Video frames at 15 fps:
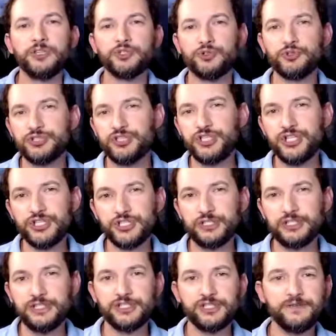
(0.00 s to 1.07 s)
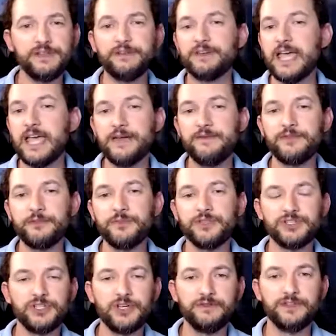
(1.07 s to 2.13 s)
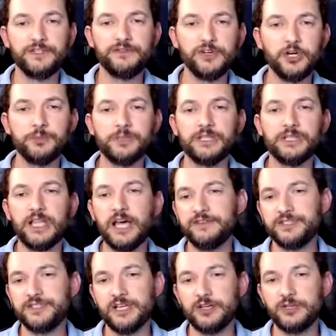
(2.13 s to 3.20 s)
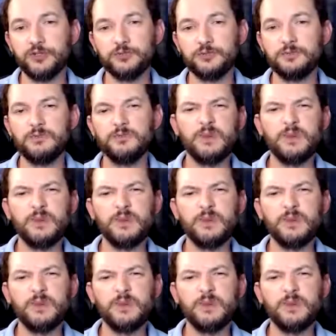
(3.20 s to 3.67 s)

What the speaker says: traditionally shift left came from the software development lifecycle